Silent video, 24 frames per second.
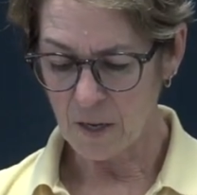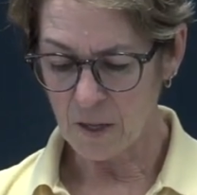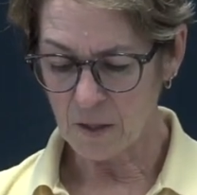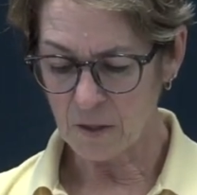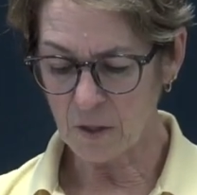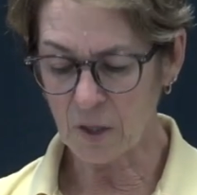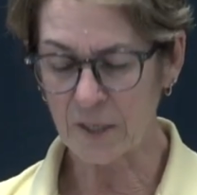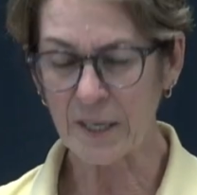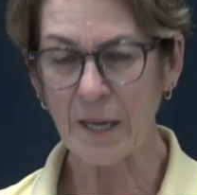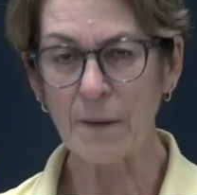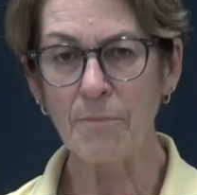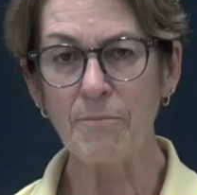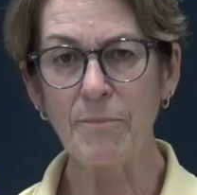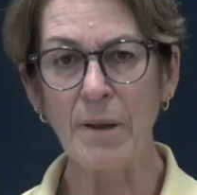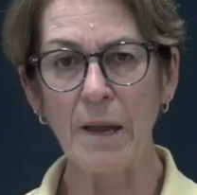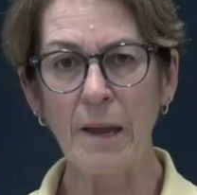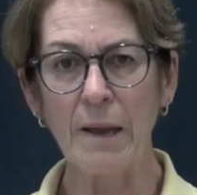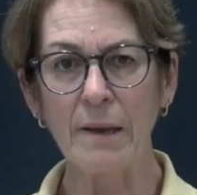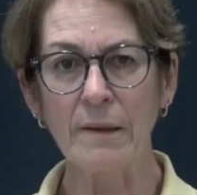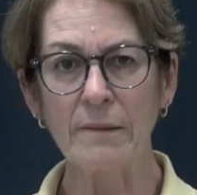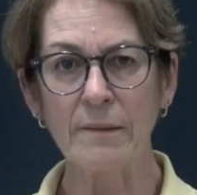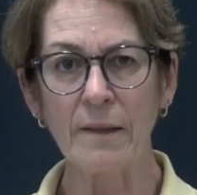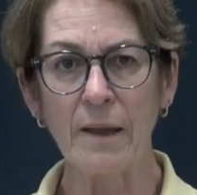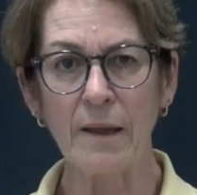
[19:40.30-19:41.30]
Look at
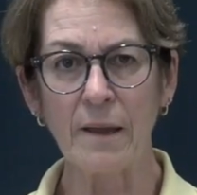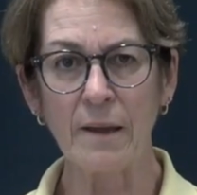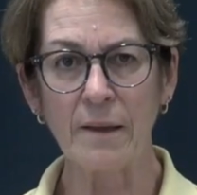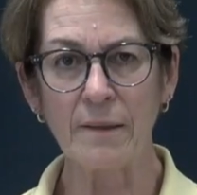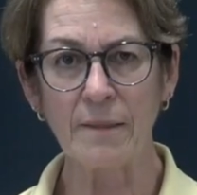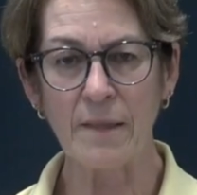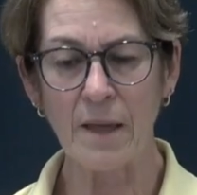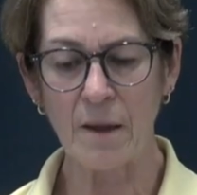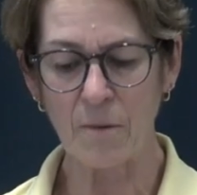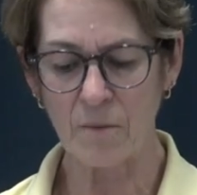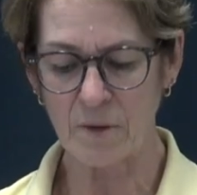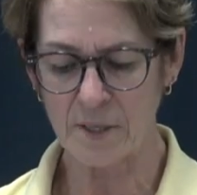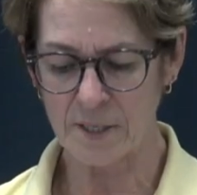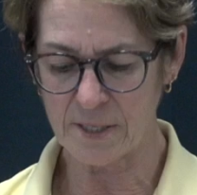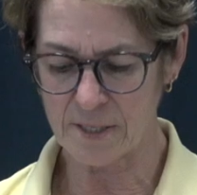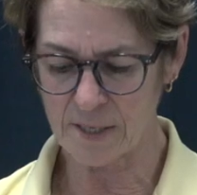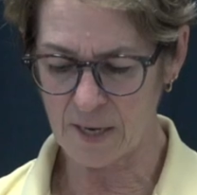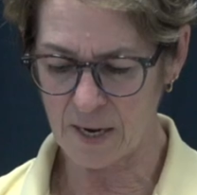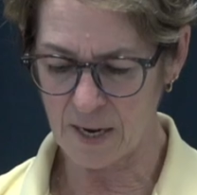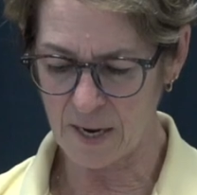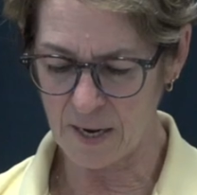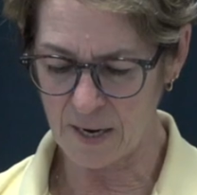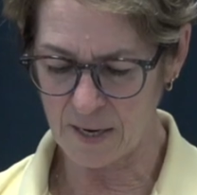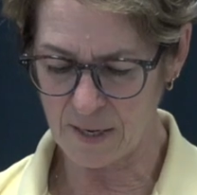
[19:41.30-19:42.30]
Peg Leg, they would
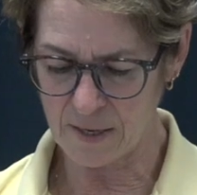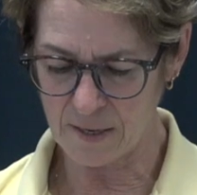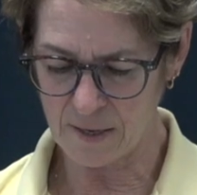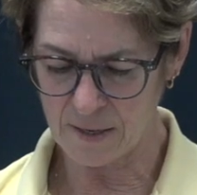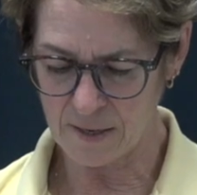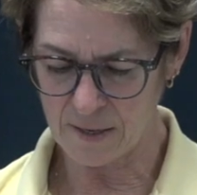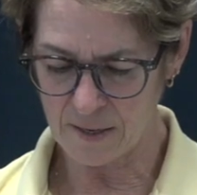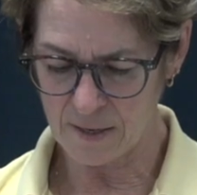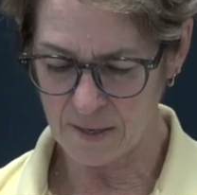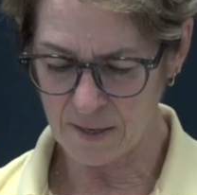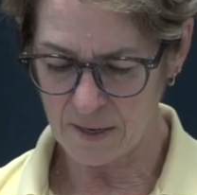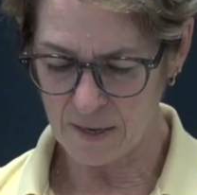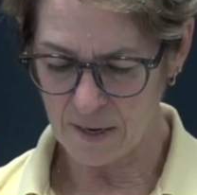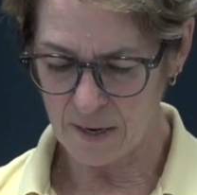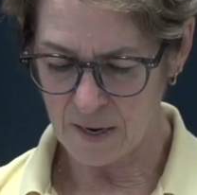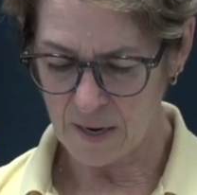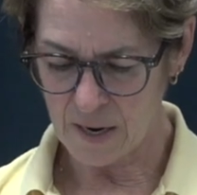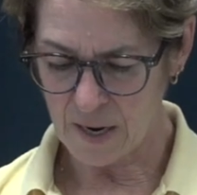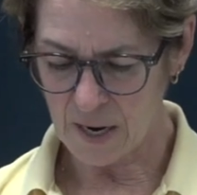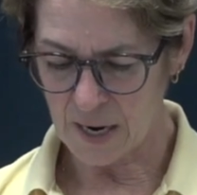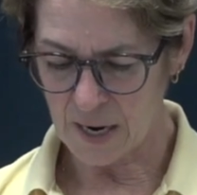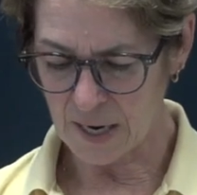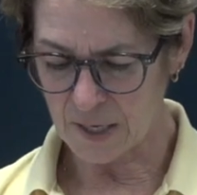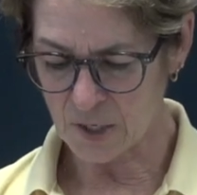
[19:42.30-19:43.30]
say.
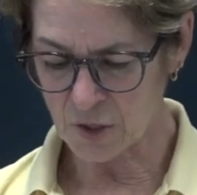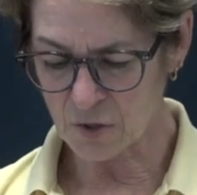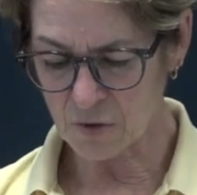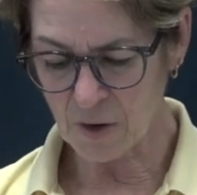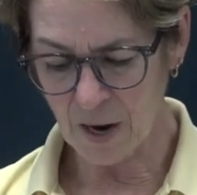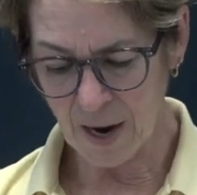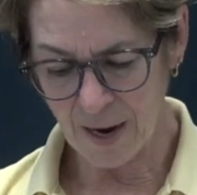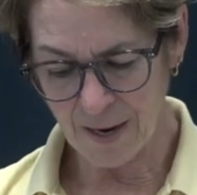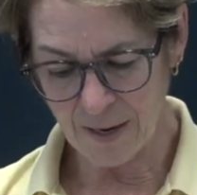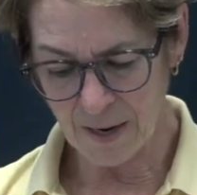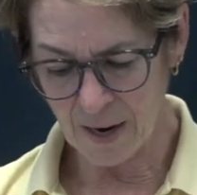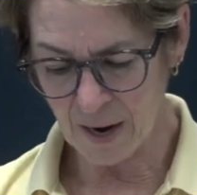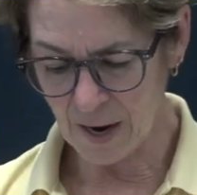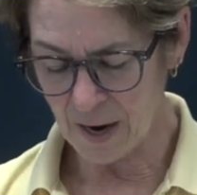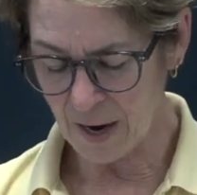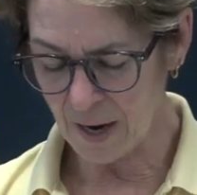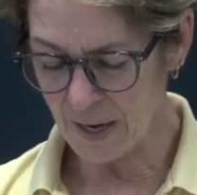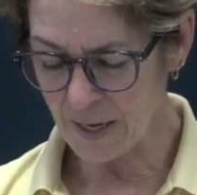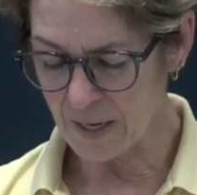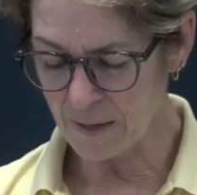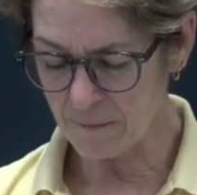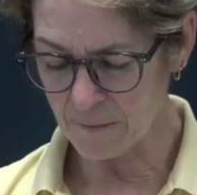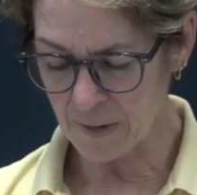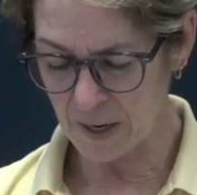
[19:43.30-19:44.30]
I tried
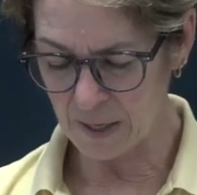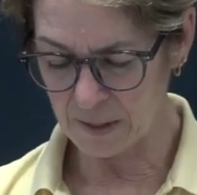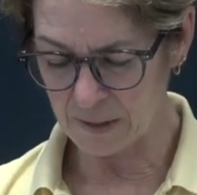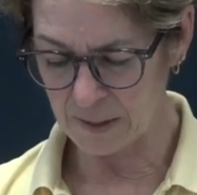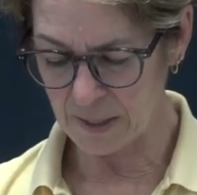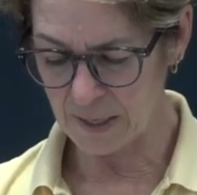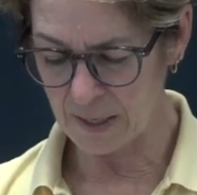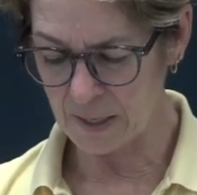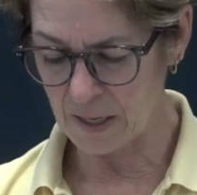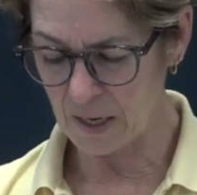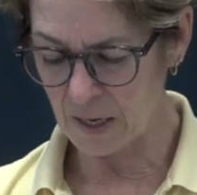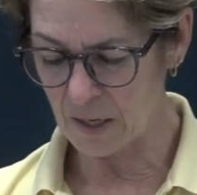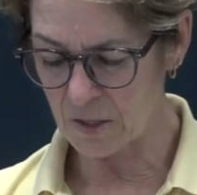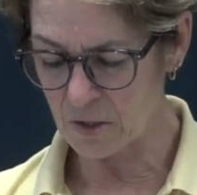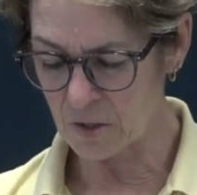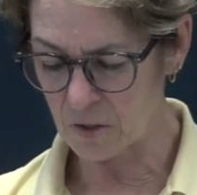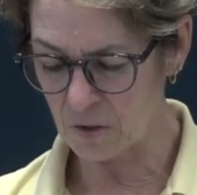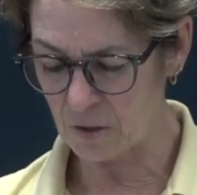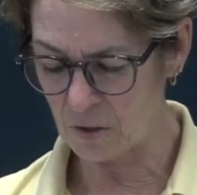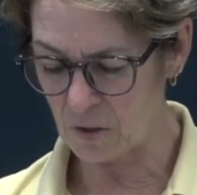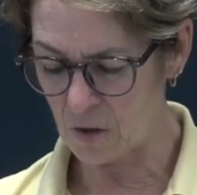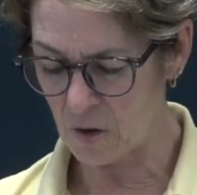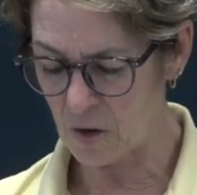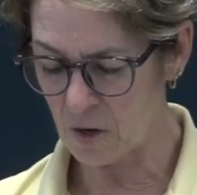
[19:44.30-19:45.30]
hiding my leg under
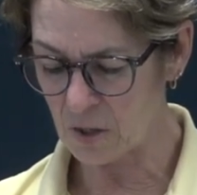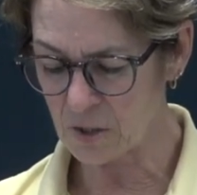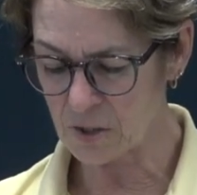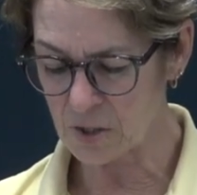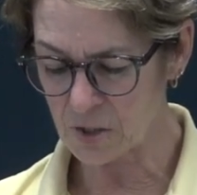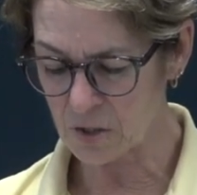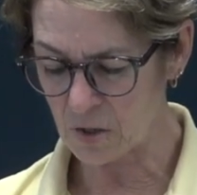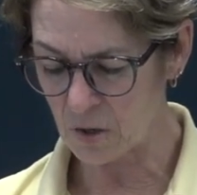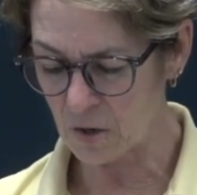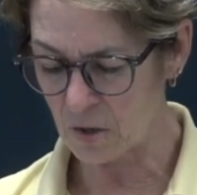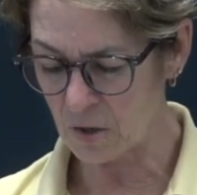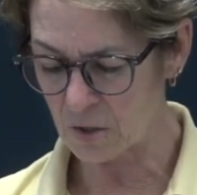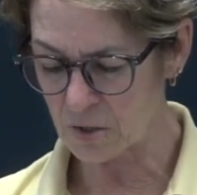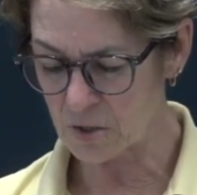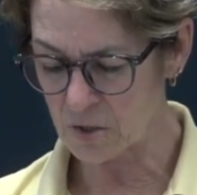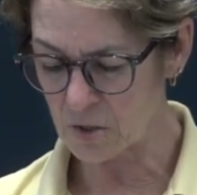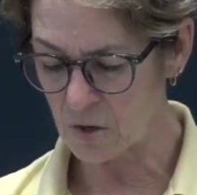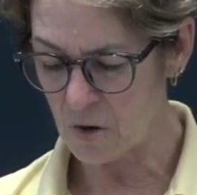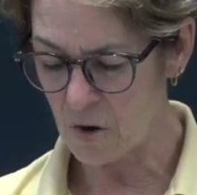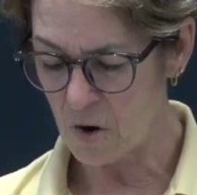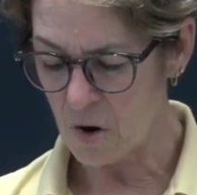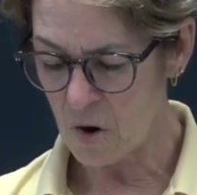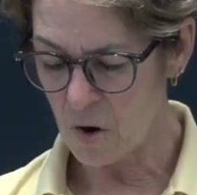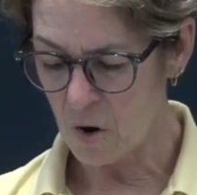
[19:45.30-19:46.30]
long skirts
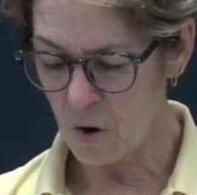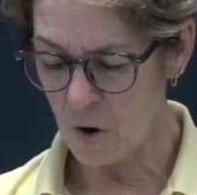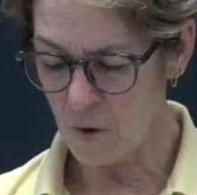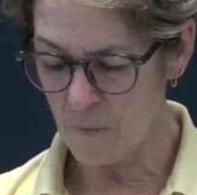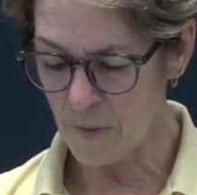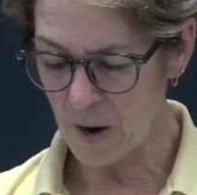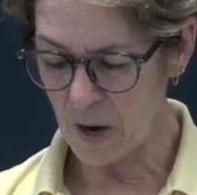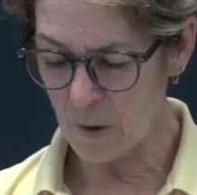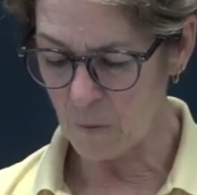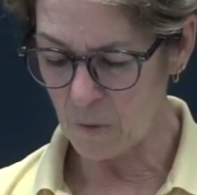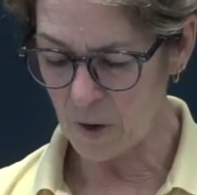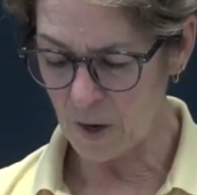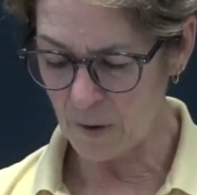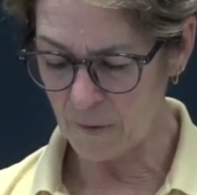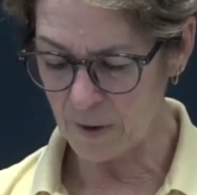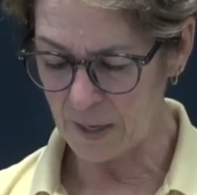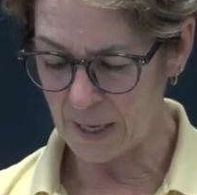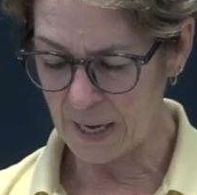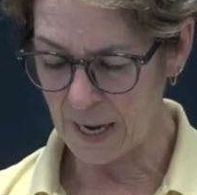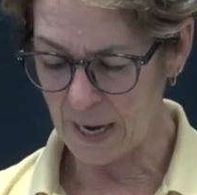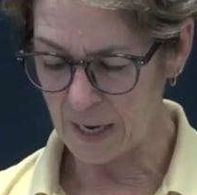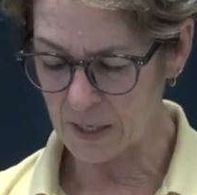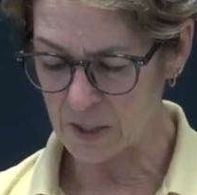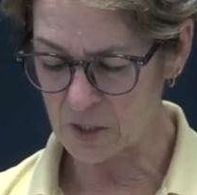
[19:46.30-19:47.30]
or by
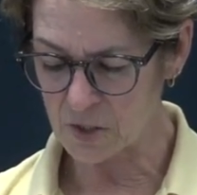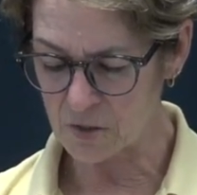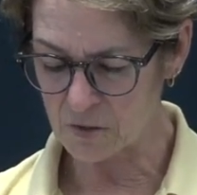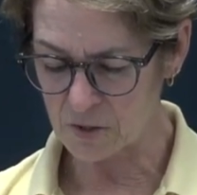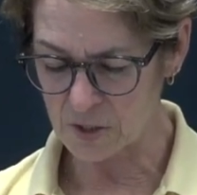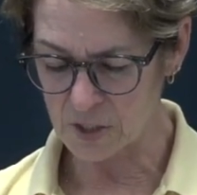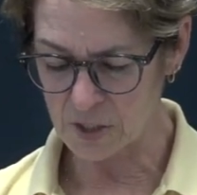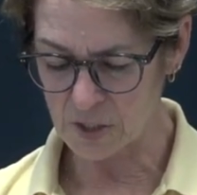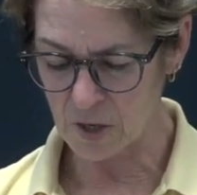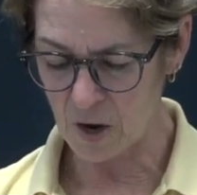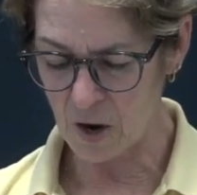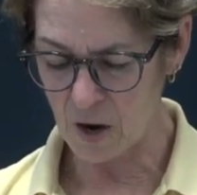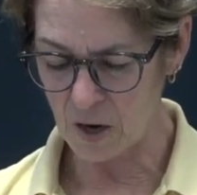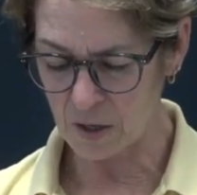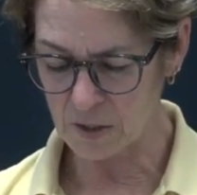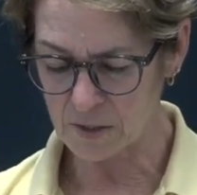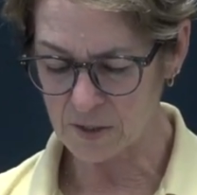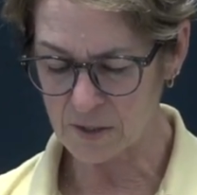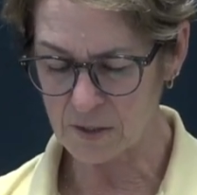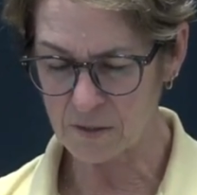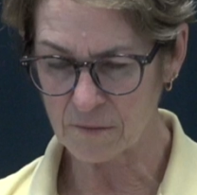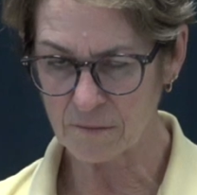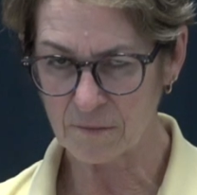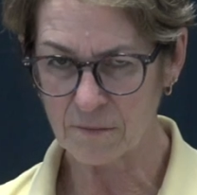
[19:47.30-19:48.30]
wearing extra
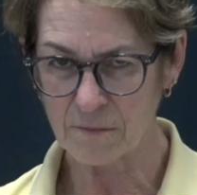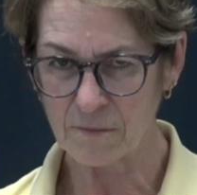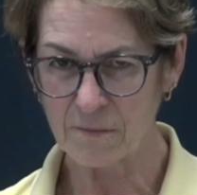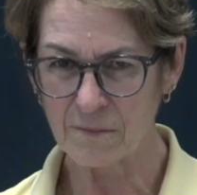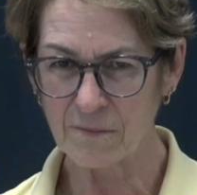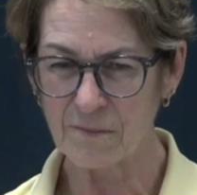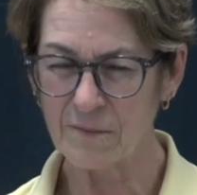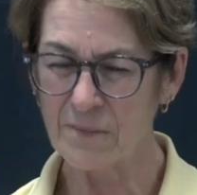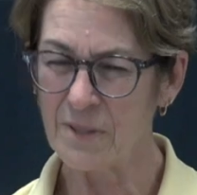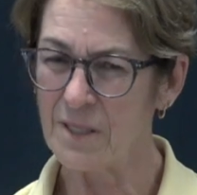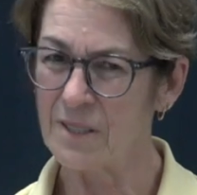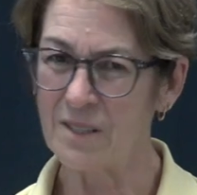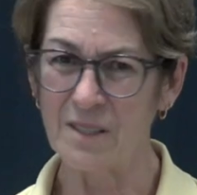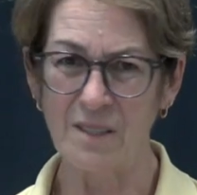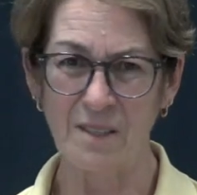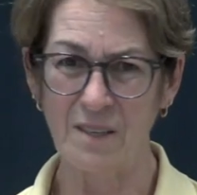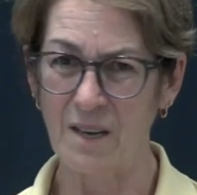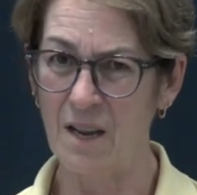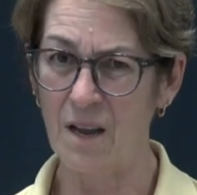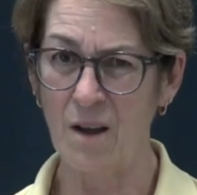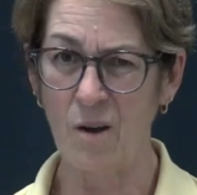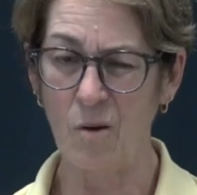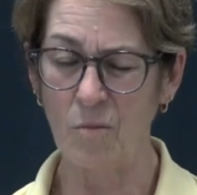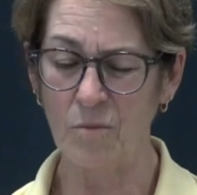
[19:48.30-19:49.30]
socks. It didn't
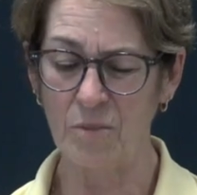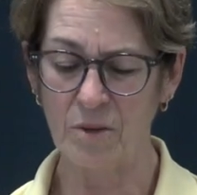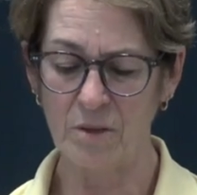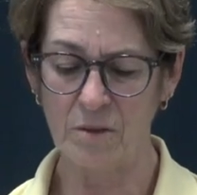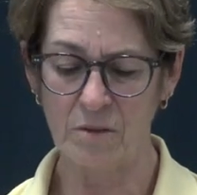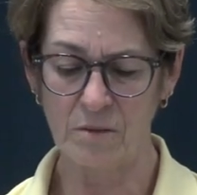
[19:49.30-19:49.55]
help.